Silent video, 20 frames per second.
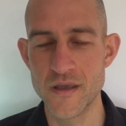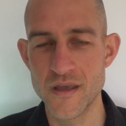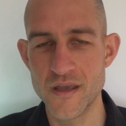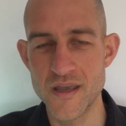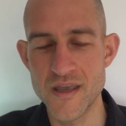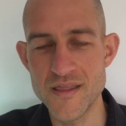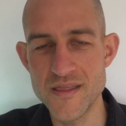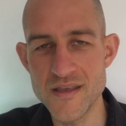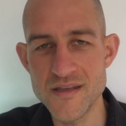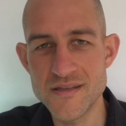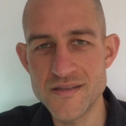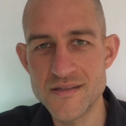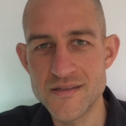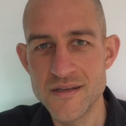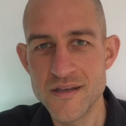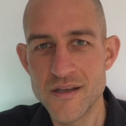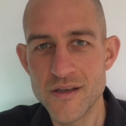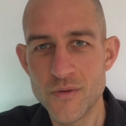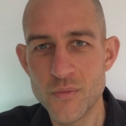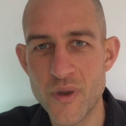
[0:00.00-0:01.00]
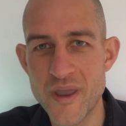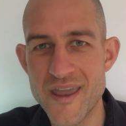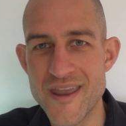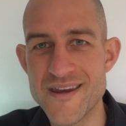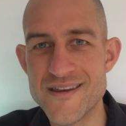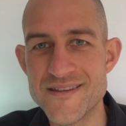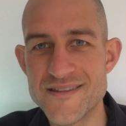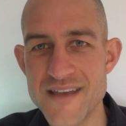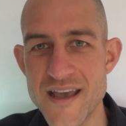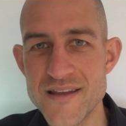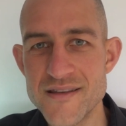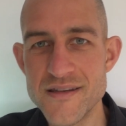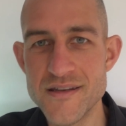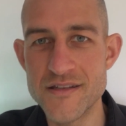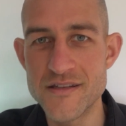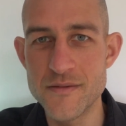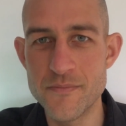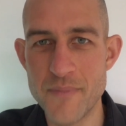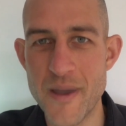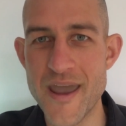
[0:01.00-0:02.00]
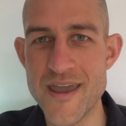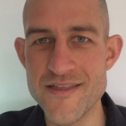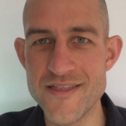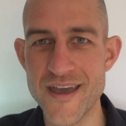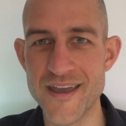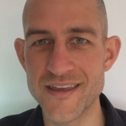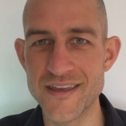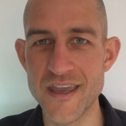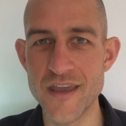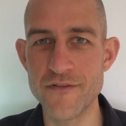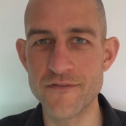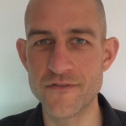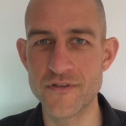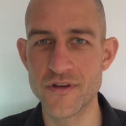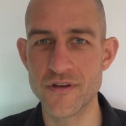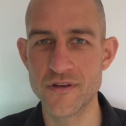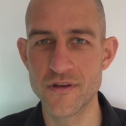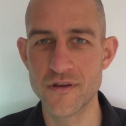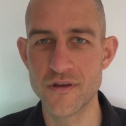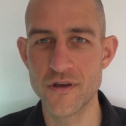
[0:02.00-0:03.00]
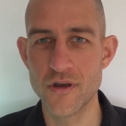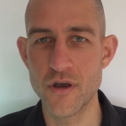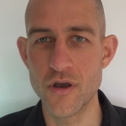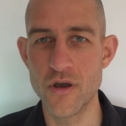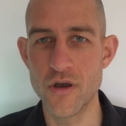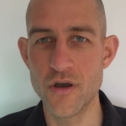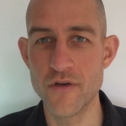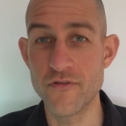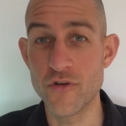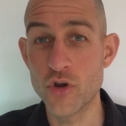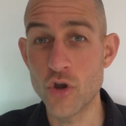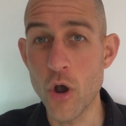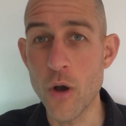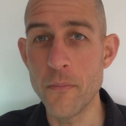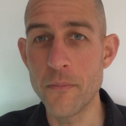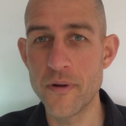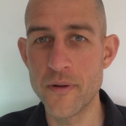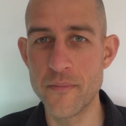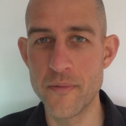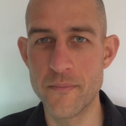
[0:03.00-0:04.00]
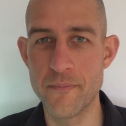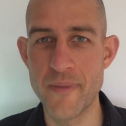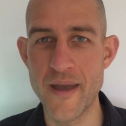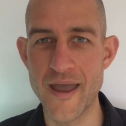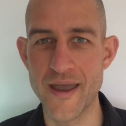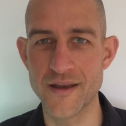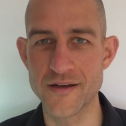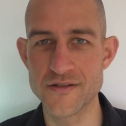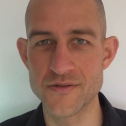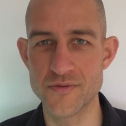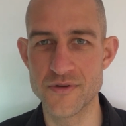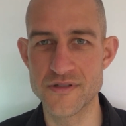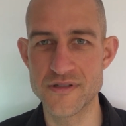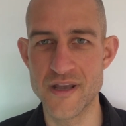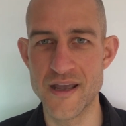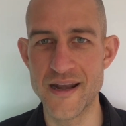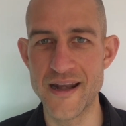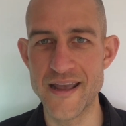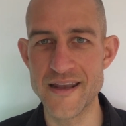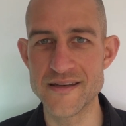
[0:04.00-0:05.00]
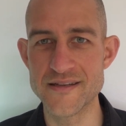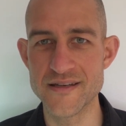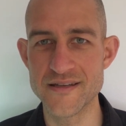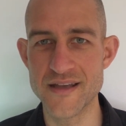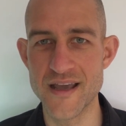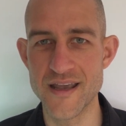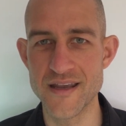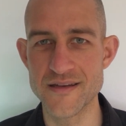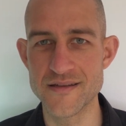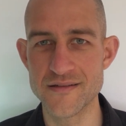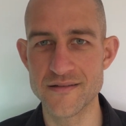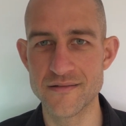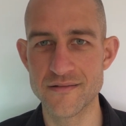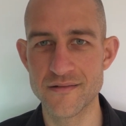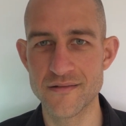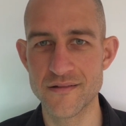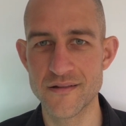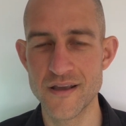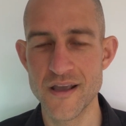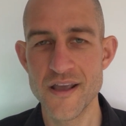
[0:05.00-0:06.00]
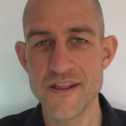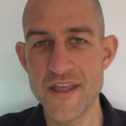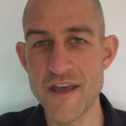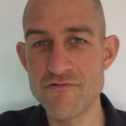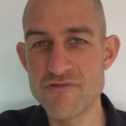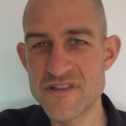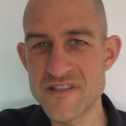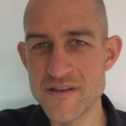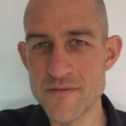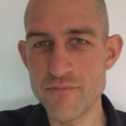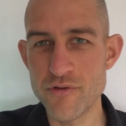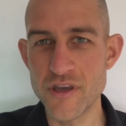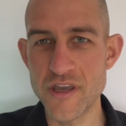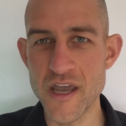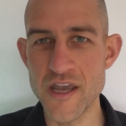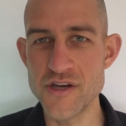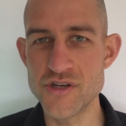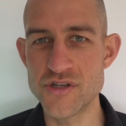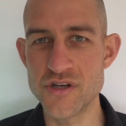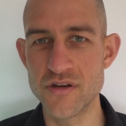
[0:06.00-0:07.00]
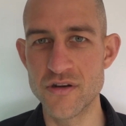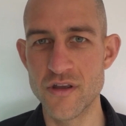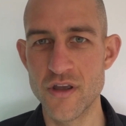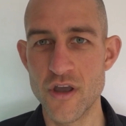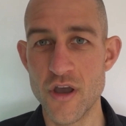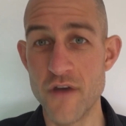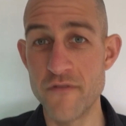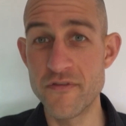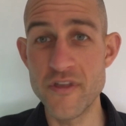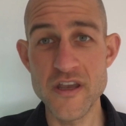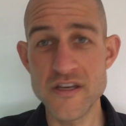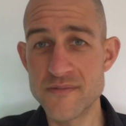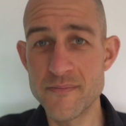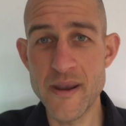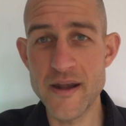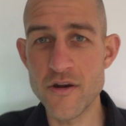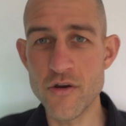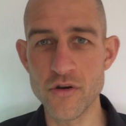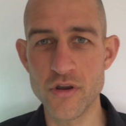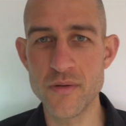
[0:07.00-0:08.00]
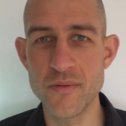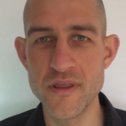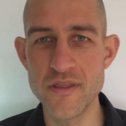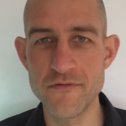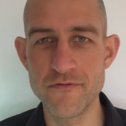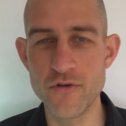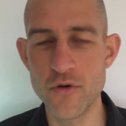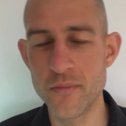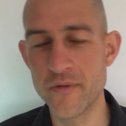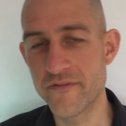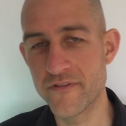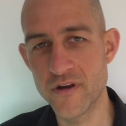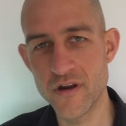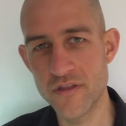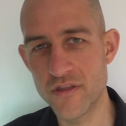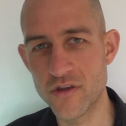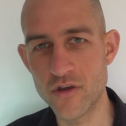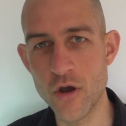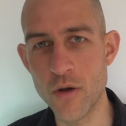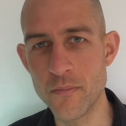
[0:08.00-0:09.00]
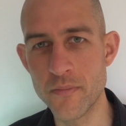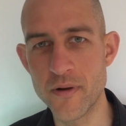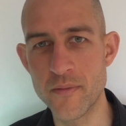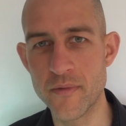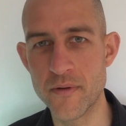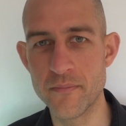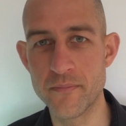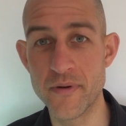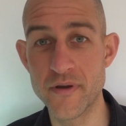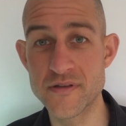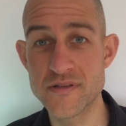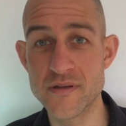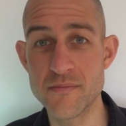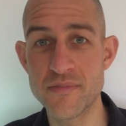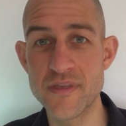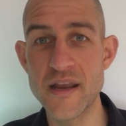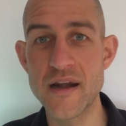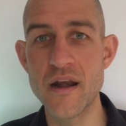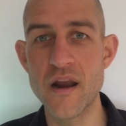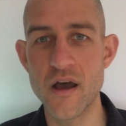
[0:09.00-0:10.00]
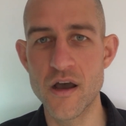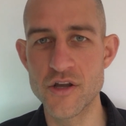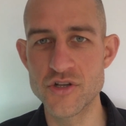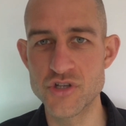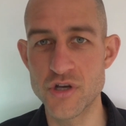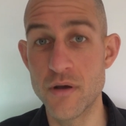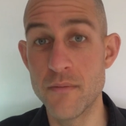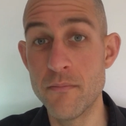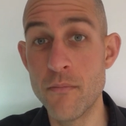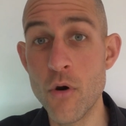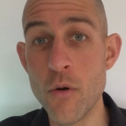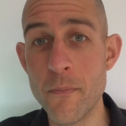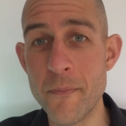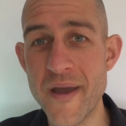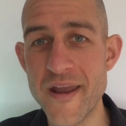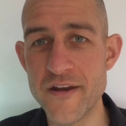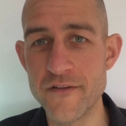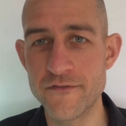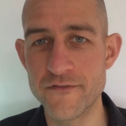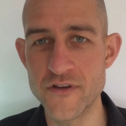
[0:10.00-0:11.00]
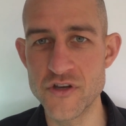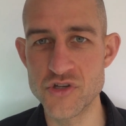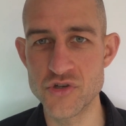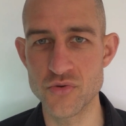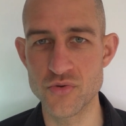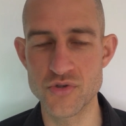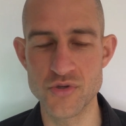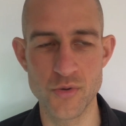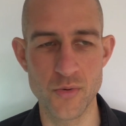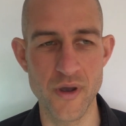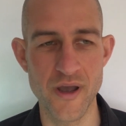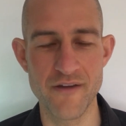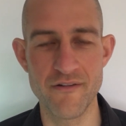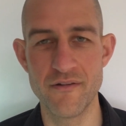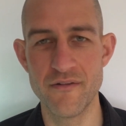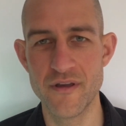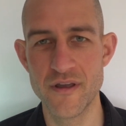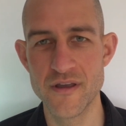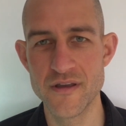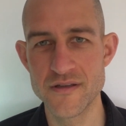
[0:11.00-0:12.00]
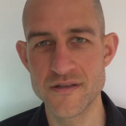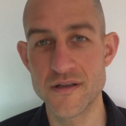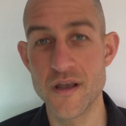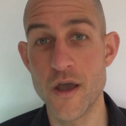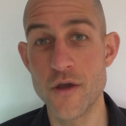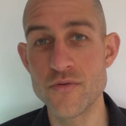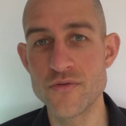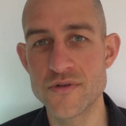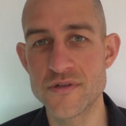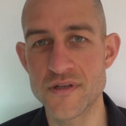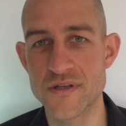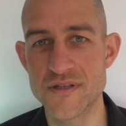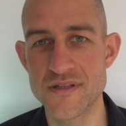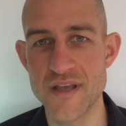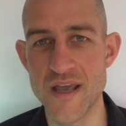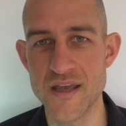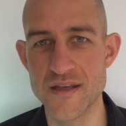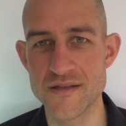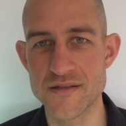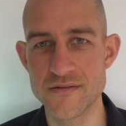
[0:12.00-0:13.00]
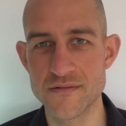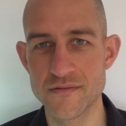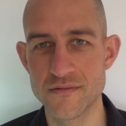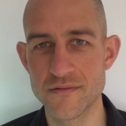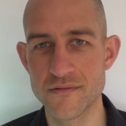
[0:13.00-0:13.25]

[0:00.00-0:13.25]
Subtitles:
In this, we're indebted to pay that gift of a compliment back to us at a later date. Their reciprocation of this may not come in the form of another compliment, but something larger and more beneficial to our own success.